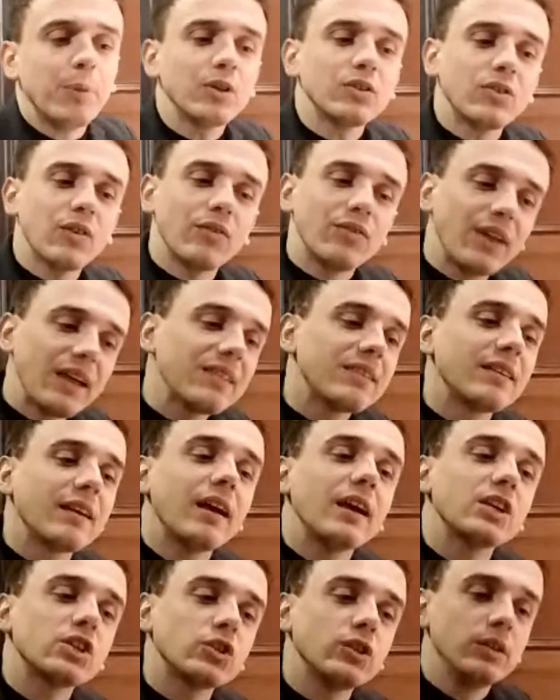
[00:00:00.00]
But that
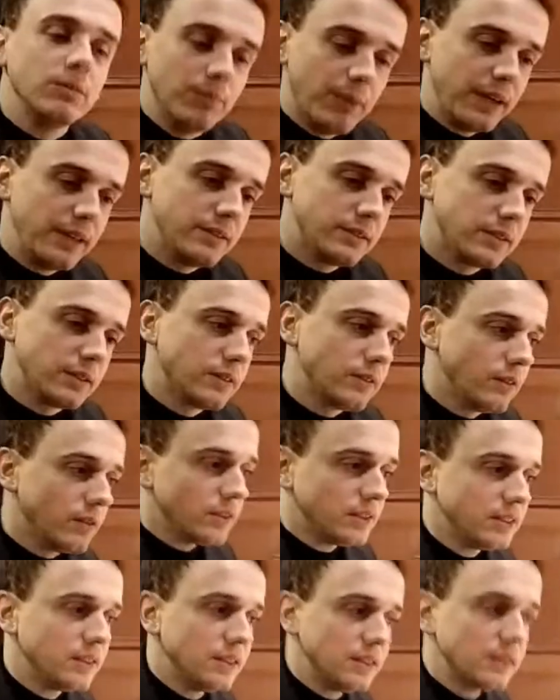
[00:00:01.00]
actually makes the
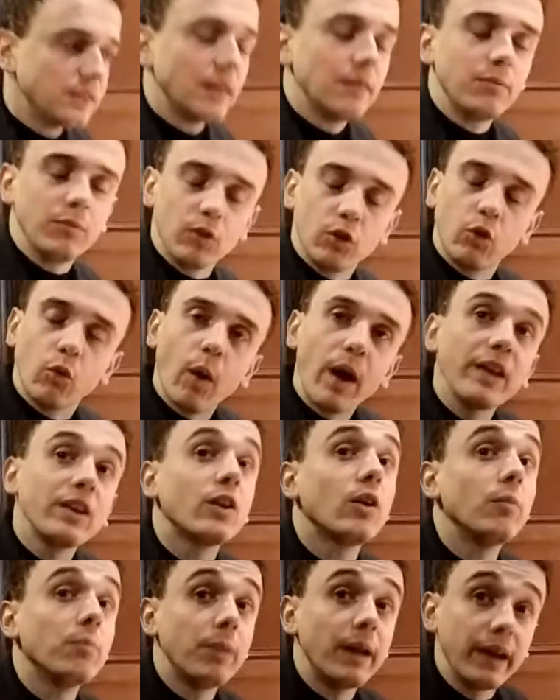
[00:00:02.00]
system quite
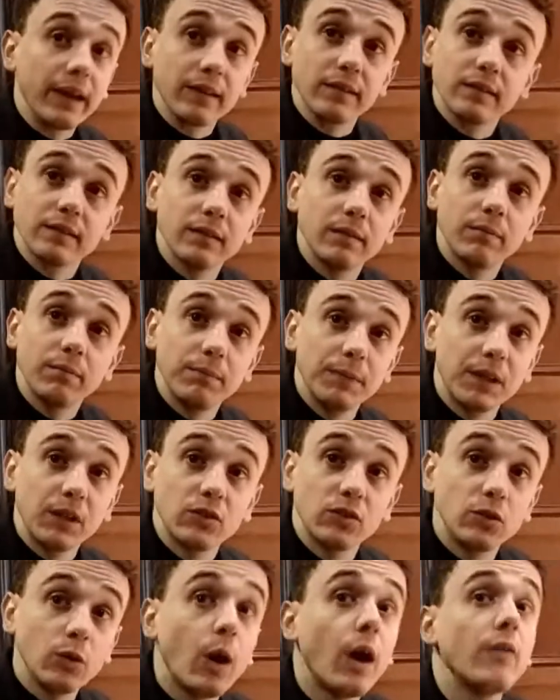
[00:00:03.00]
complex
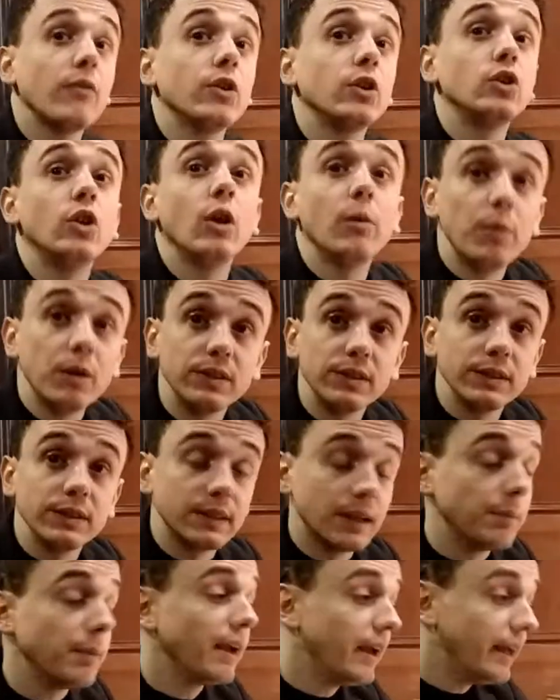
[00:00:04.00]
because you have a double
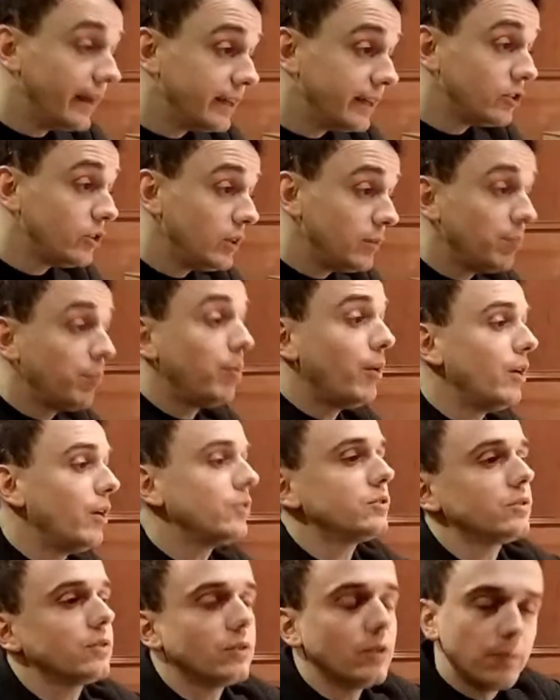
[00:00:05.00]
system, electric
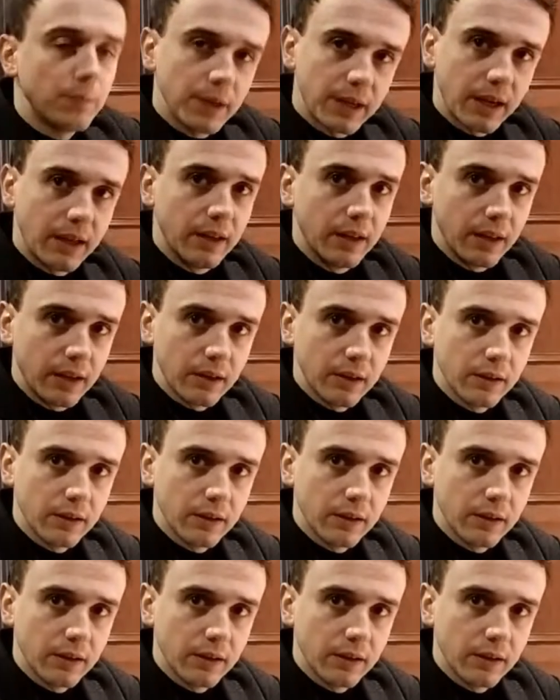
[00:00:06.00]
plus the mechanic.